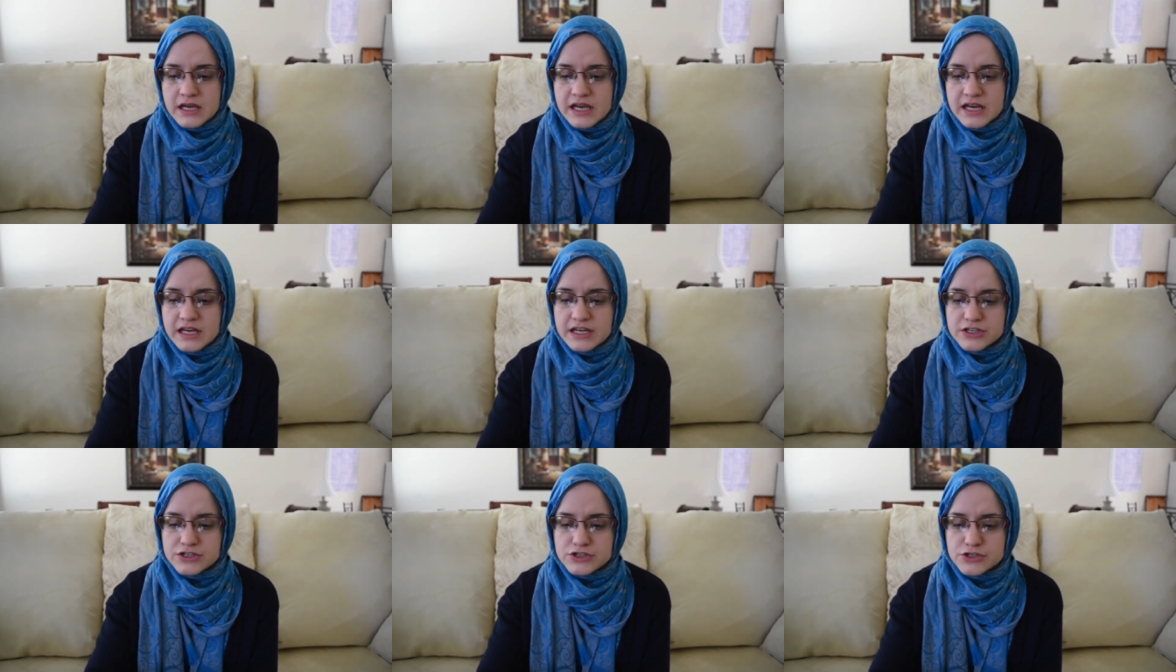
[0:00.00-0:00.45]

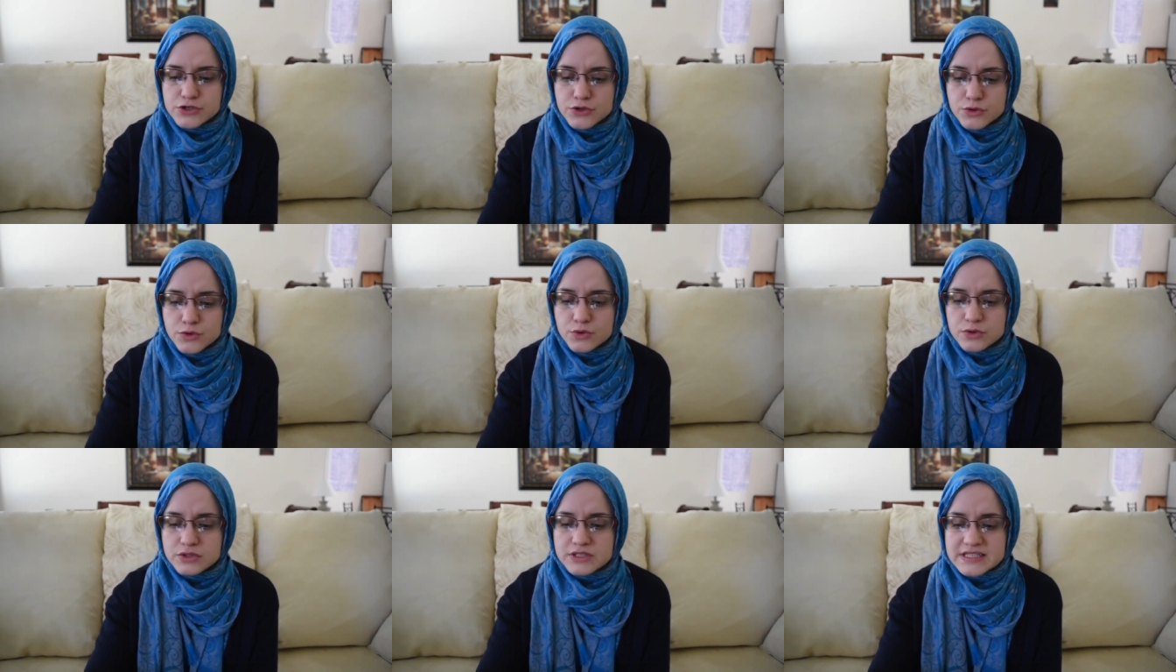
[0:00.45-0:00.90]
It is you
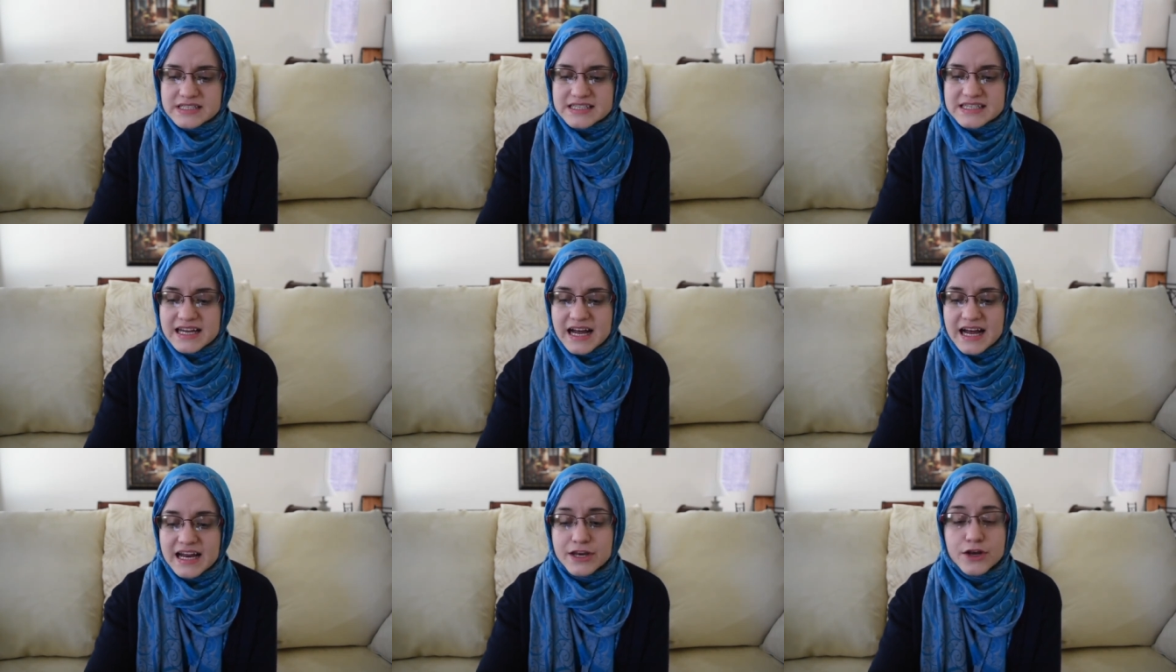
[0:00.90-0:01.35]
who does
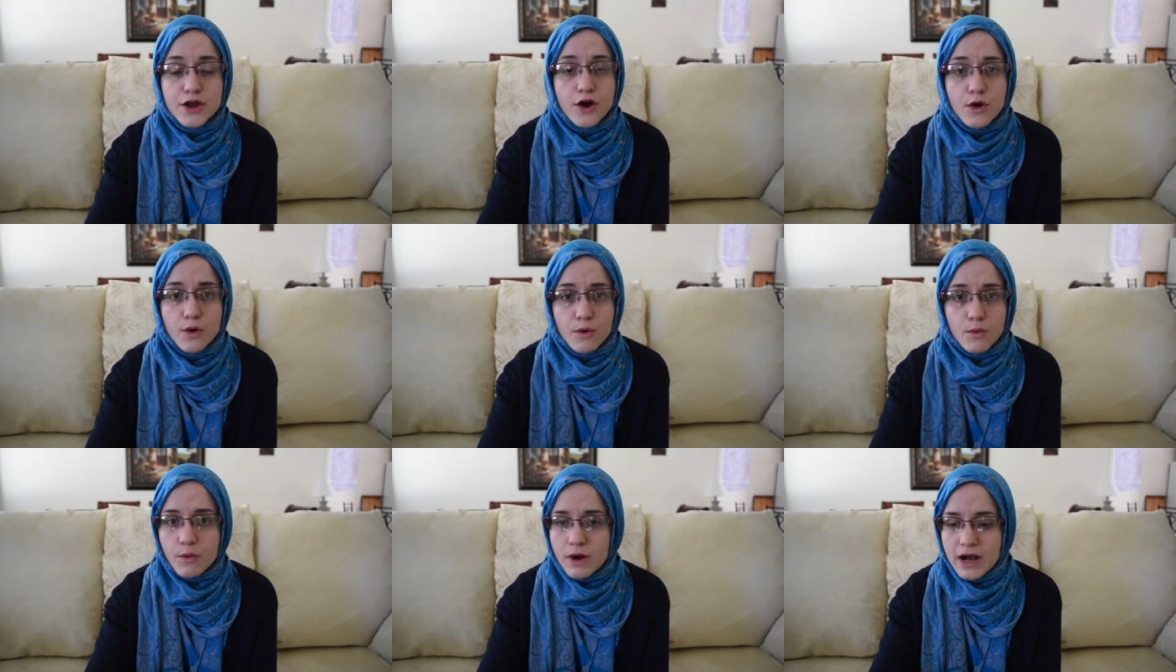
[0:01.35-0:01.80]
not
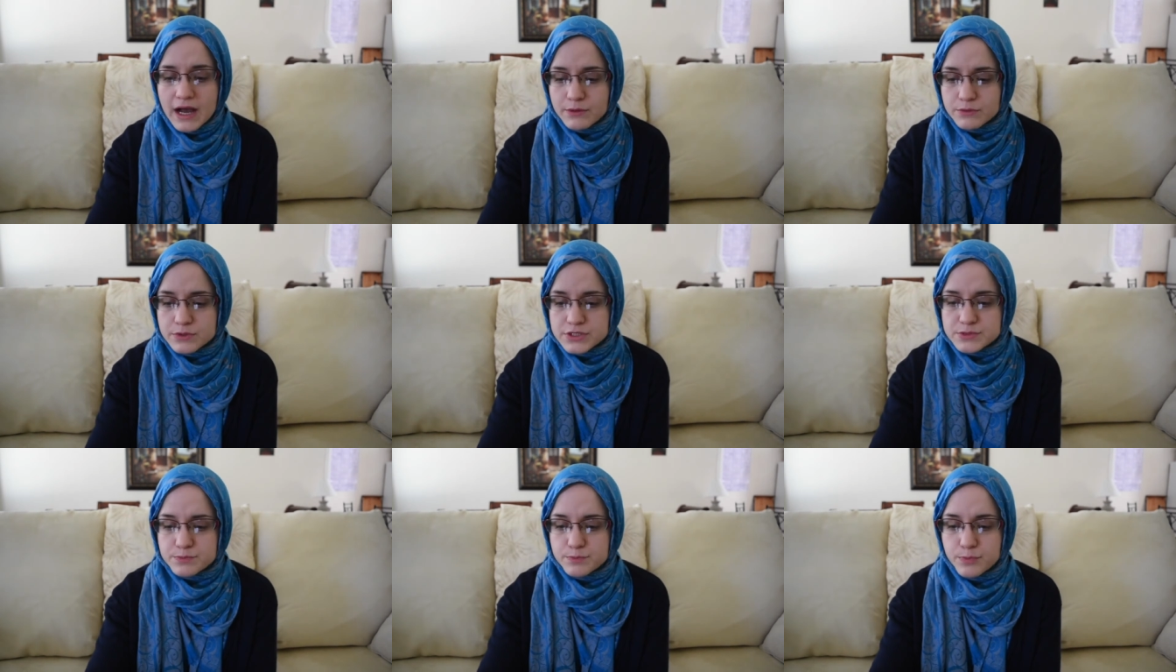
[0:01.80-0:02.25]
know I
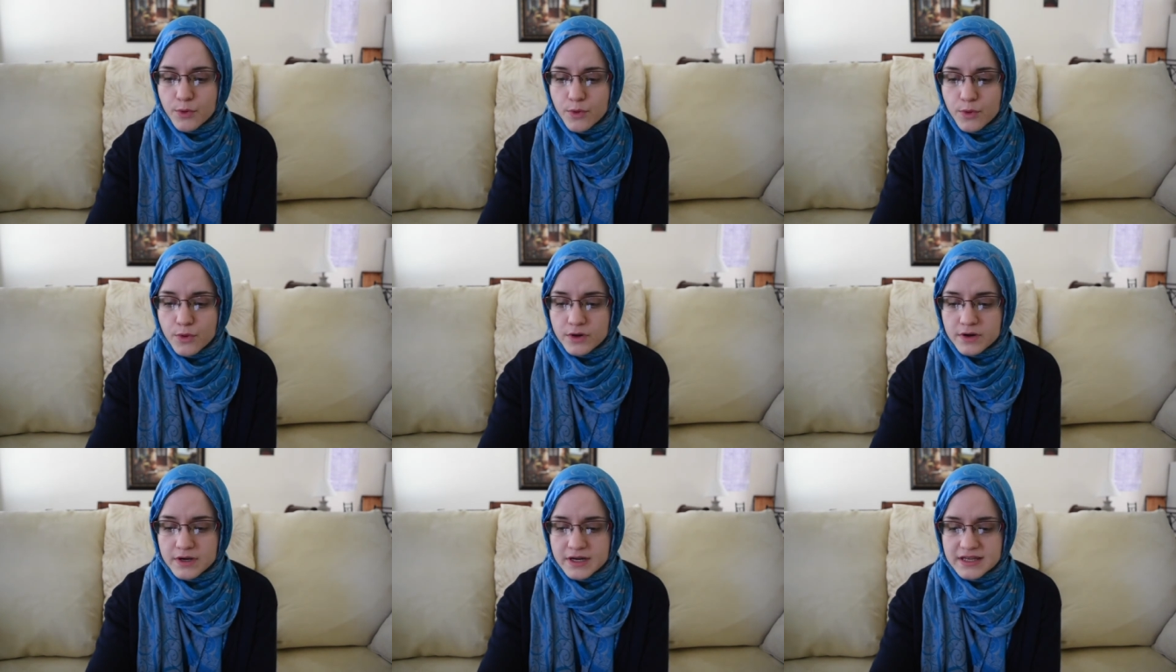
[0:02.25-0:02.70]
was
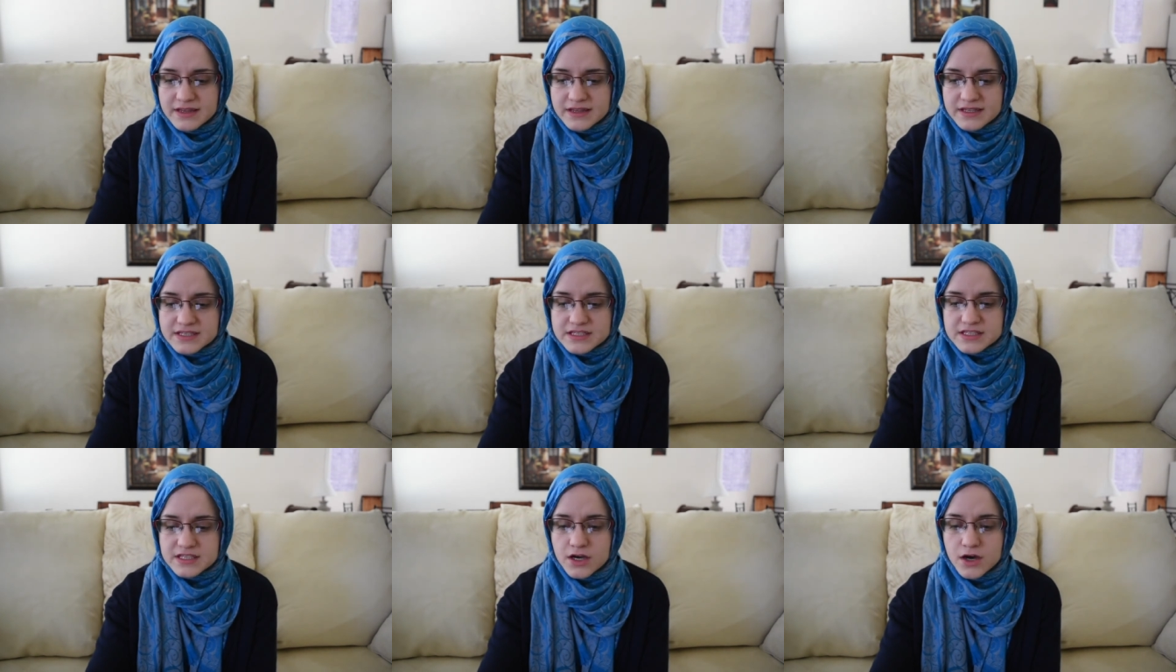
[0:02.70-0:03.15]
born in
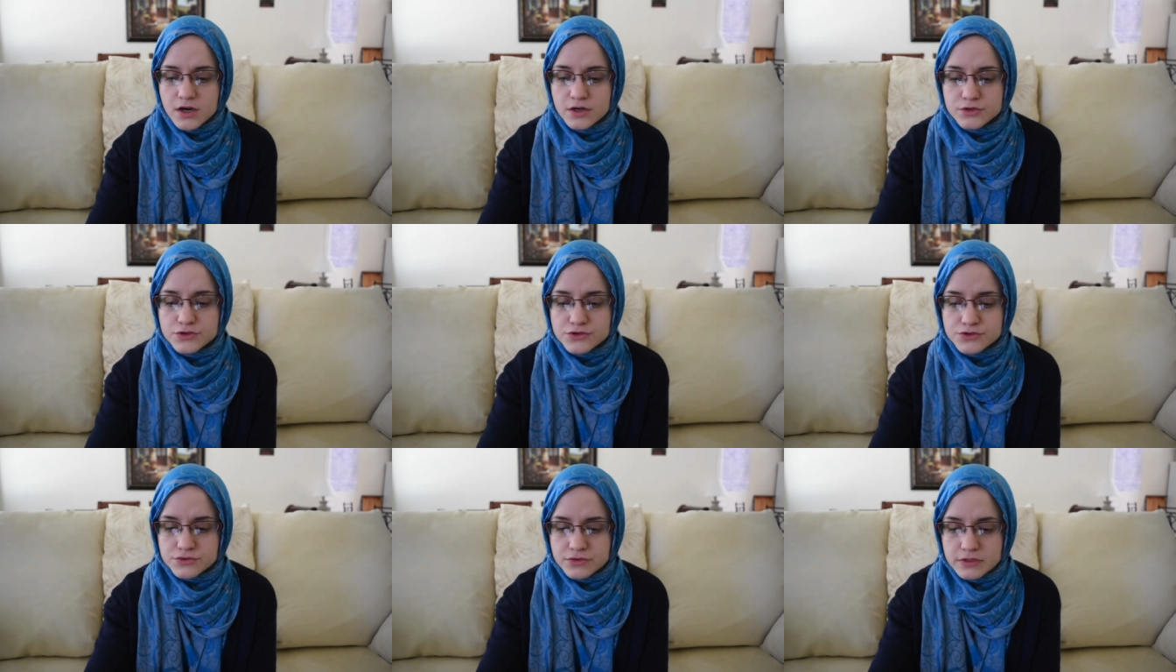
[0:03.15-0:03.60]
this
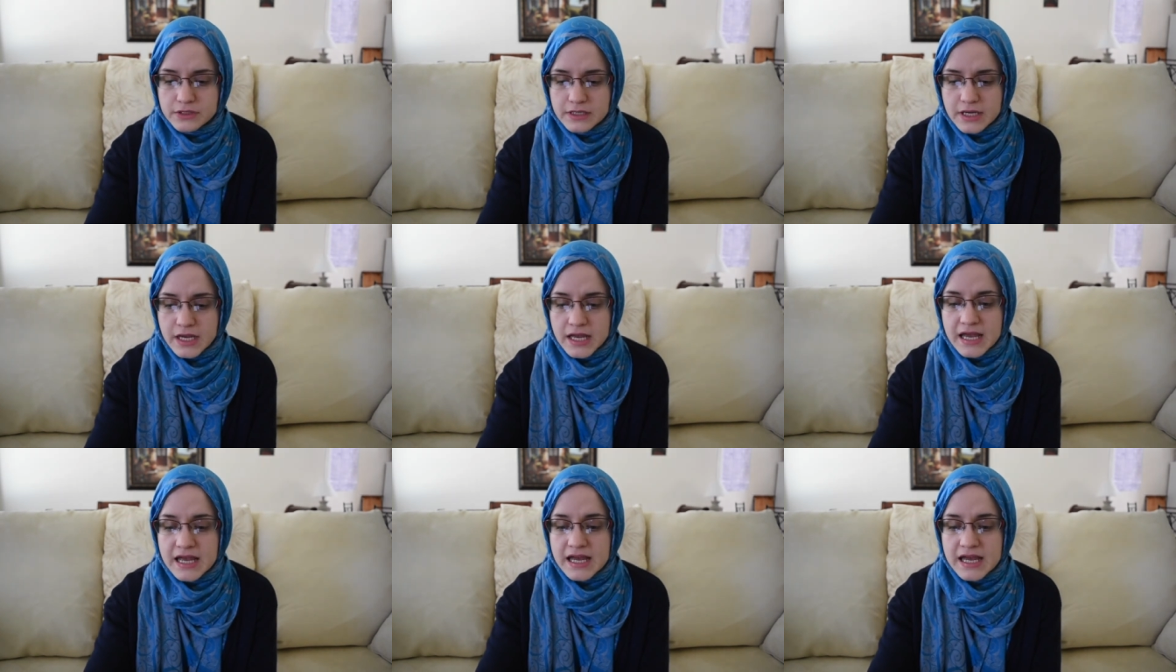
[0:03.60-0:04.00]
country.